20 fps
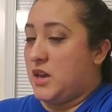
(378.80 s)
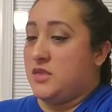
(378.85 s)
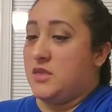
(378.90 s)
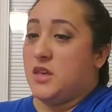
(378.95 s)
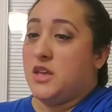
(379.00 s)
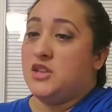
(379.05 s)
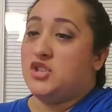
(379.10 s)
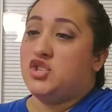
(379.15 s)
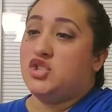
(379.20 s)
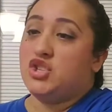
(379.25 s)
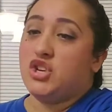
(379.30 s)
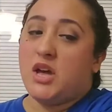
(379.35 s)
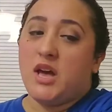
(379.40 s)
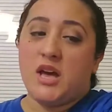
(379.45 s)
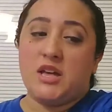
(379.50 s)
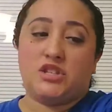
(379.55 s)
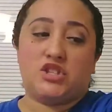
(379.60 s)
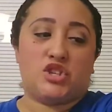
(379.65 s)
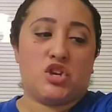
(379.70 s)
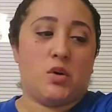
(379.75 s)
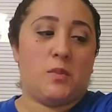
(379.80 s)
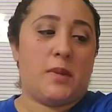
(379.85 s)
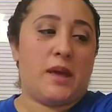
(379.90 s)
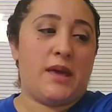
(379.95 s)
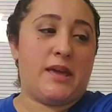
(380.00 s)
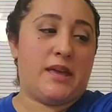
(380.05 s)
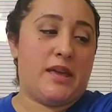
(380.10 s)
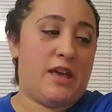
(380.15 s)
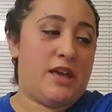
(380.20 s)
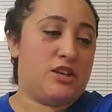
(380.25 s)
And then just so
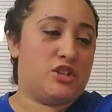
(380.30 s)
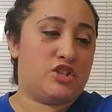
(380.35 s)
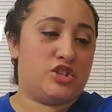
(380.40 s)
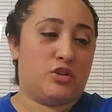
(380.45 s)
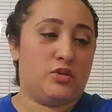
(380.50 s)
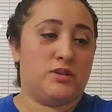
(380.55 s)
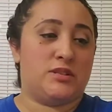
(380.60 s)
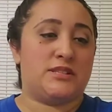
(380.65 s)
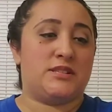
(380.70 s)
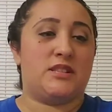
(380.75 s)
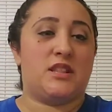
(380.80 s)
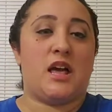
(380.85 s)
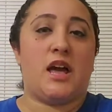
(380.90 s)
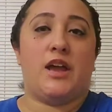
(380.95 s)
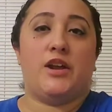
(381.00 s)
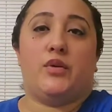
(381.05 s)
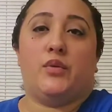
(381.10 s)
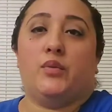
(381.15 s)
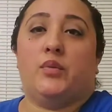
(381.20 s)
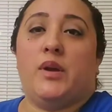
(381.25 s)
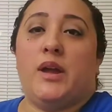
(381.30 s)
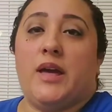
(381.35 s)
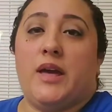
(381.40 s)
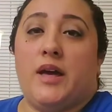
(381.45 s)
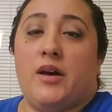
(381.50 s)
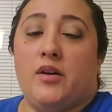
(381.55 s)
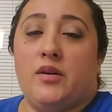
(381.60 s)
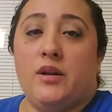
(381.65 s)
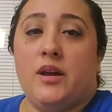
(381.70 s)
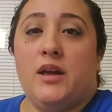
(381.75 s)
my cakes don't slide
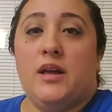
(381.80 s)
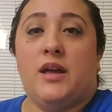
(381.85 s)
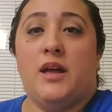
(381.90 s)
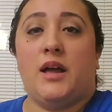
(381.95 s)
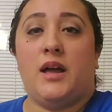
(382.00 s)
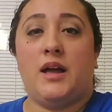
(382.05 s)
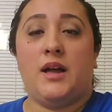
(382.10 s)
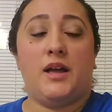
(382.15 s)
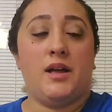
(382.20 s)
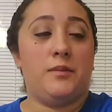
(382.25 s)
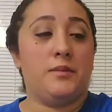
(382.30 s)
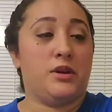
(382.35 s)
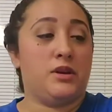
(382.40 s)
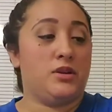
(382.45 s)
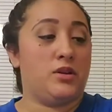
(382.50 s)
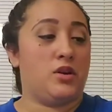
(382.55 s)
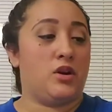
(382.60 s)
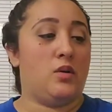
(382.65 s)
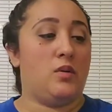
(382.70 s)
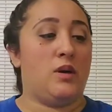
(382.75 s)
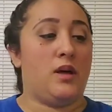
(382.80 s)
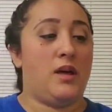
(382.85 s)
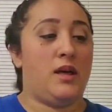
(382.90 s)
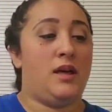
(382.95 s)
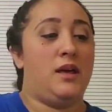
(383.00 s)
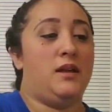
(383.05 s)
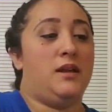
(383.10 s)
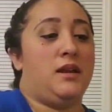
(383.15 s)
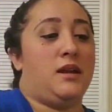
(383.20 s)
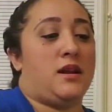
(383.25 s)
around, I'm gonna go
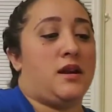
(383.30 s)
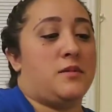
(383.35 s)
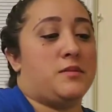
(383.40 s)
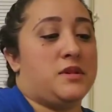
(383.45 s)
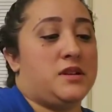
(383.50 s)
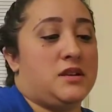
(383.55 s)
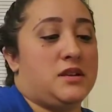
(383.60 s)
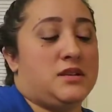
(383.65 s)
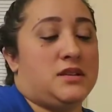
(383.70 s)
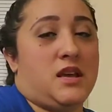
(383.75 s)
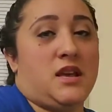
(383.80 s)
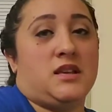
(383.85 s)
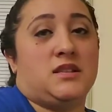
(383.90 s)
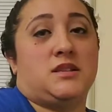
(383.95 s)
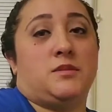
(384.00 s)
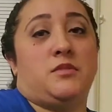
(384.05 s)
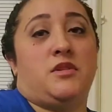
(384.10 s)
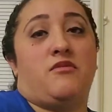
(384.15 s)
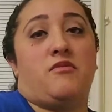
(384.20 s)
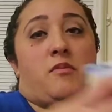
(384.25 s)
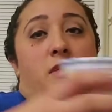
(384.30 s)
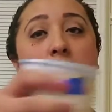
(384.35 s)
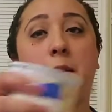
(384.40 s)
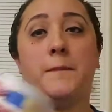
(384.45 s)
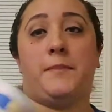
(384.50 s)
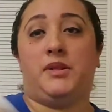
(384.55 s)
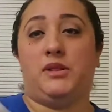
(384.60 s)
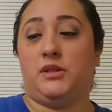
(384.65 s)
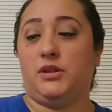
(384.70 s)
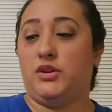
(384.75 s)
ahead and I'm gonna take some of
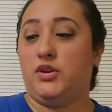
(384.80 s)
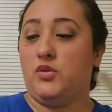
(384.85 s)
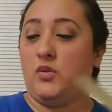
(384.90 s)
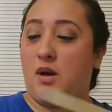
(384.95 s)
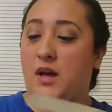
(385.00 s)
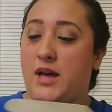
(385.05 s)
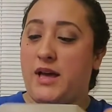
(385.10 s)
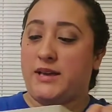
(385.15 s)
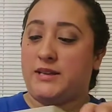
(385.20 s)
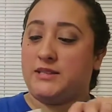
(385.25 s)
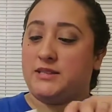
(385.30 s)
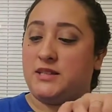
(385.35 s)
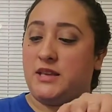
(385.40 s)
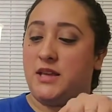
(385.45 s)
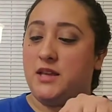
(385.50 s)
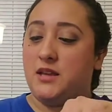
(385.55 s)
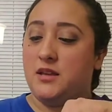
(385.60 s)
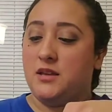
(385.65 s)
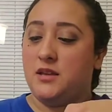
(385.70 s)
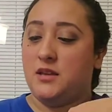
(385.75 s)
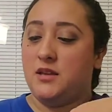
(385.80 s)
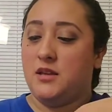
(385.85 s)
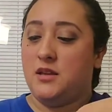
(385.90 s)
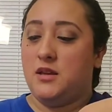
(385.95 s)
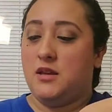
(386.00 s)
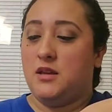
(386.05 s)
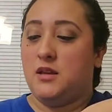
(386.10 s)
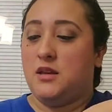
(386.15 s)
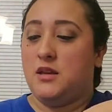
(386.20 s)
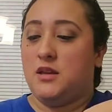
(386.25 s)
my blue icing
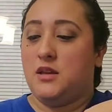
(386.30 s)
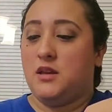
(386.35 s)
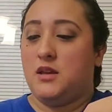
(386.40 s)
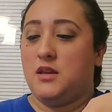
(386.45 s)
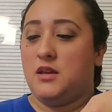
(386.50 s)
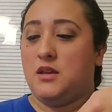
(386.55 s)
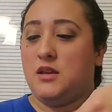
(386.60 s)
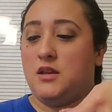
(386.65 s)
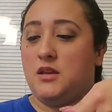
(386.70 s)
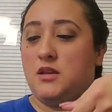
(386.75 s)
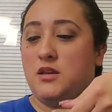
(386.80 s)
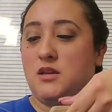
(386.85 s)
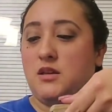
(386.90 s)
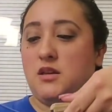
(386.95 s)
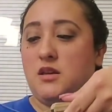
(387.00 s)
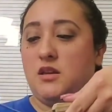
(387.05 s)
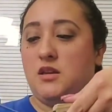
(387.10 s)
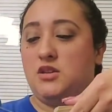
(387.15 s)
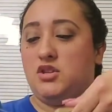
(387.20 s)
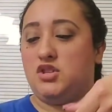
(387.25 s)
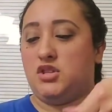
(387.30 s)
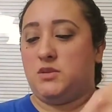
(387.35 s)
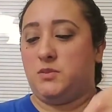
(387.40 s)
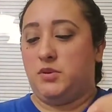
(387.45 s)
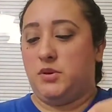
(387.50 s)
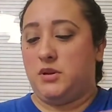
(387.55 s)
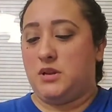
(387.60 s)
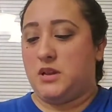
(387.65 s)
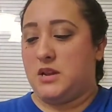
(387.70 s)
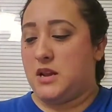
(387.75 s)
and
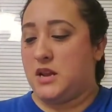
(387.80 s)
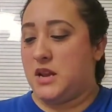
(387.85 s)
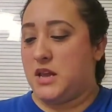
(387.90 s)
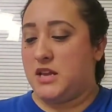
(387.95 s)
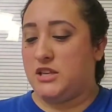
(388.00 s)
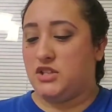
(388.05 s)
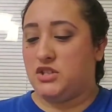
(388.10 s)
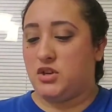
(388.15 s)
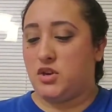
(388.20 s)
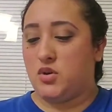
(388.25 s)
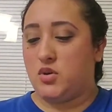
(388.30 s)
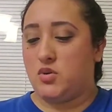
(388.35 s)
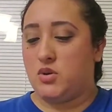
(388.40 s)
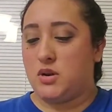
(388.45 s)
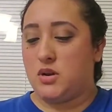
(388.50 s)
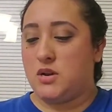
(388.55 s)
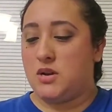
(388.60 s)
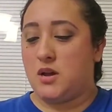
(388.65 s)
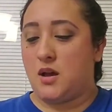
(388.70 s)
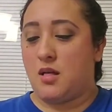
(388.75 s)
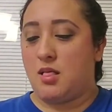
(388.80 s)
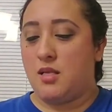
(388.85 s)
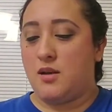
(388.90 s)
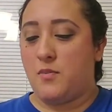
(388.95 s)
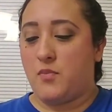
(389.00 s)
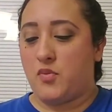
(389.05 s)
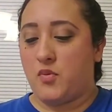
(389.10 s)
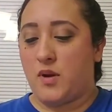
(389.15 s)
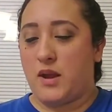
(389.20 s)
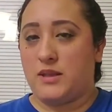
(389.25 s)
just put a nice old
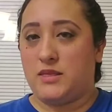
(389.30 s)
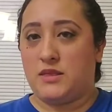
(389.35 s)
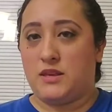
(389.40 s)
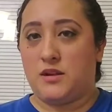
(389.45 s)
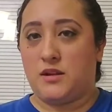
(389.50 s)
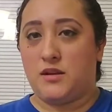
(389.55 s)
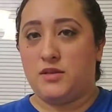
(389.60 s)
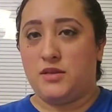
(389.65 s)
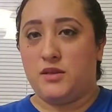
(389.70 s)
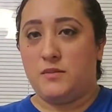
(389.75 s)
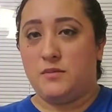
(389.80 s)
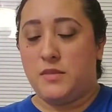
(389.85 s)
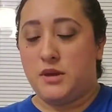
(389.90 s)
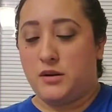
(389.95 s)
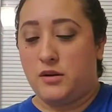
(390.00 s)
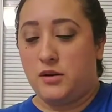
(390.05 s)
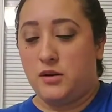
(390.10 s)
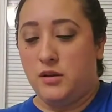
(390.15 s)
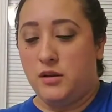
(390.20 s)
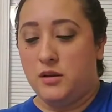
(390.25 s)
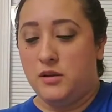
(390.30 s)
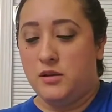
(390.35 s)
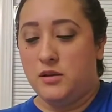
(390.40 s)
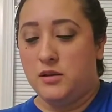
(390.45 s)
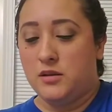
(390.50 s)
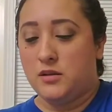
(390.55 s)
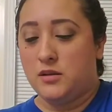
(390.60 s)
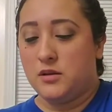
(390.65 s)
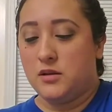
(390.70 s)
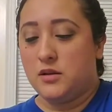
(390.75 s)
dollop right there in the middle.
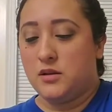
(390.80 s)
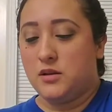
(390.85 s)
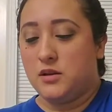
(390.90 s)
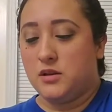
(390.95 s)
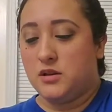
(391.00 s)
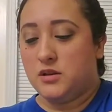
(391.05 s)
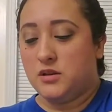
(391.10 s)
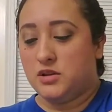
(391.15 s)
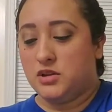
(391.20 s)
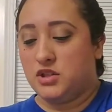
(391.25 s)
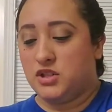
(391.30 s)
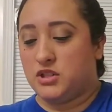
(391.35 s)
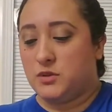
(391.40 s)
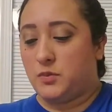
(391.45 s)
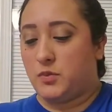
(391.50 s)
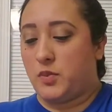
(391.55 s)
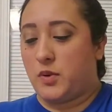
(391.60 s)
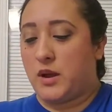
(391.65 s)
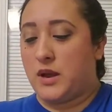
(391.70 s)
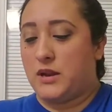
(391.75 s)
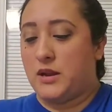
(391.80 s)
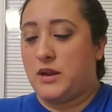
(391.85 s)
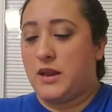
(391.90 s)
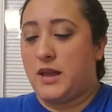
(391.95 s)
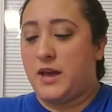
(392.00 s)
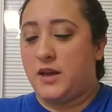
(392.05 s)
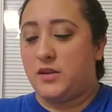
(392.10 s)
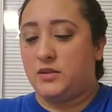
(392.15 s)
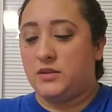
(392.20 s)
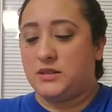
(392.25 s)
Spread
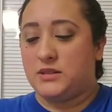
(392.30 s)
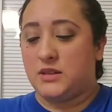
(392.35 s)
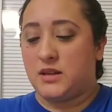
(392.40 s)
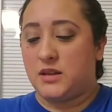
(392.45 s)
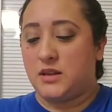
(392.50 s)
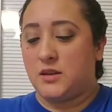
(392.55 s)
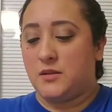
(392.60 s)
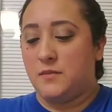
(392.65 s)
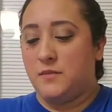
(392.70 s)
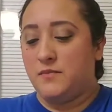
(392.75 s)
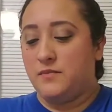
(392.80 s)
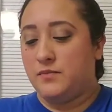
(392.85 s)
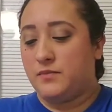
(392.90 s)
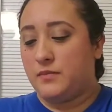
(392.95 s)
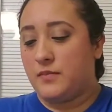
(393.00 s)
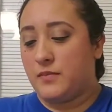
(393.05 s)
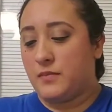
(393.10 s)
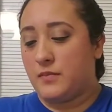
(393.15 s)
it out some.